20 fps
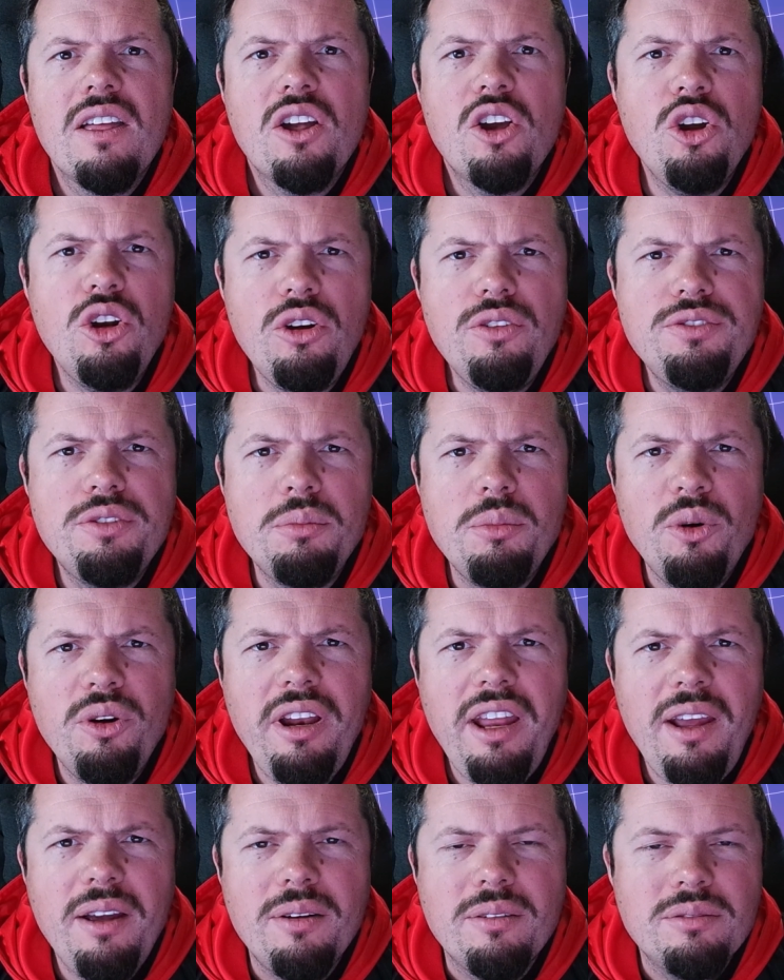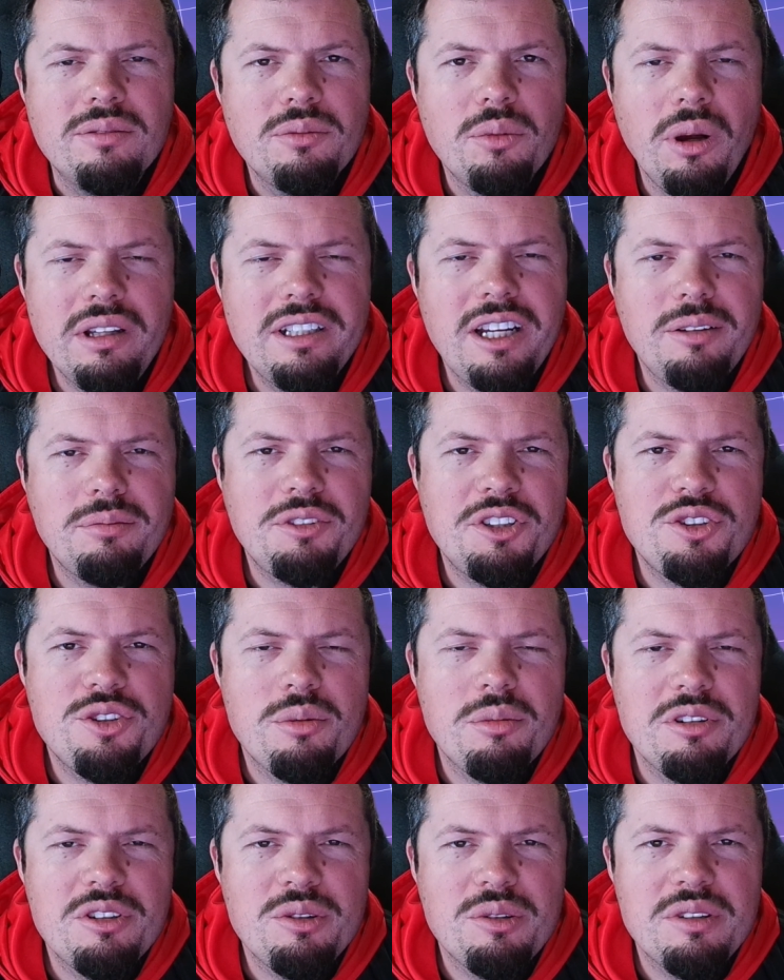Good afternoon. Welcome to
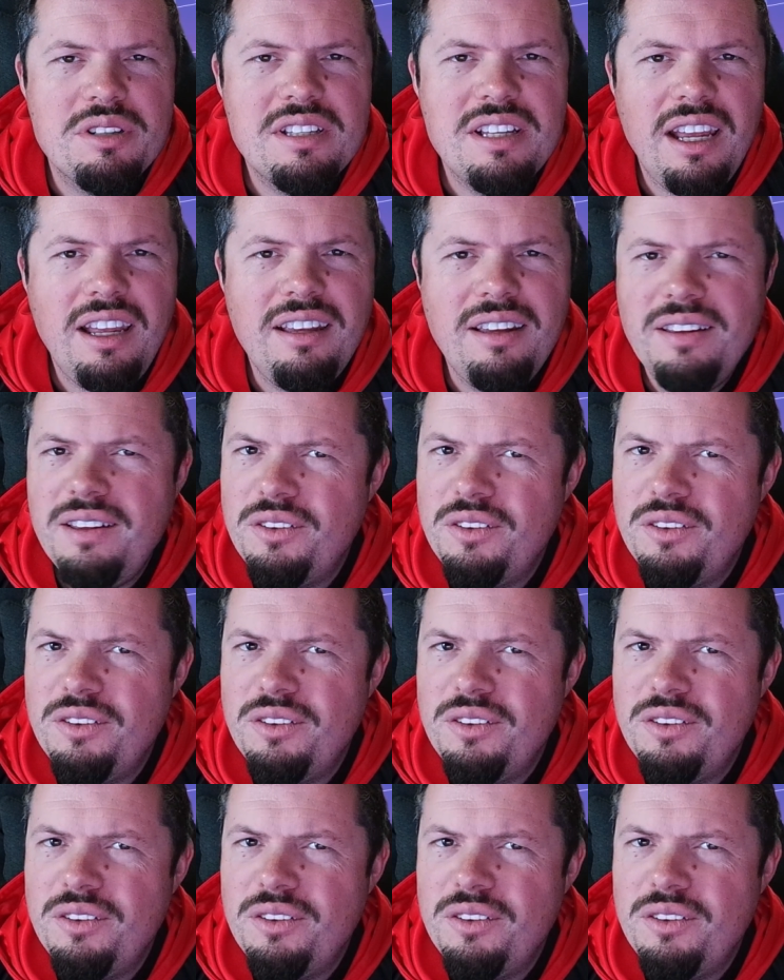Turbo Tortoise Tech.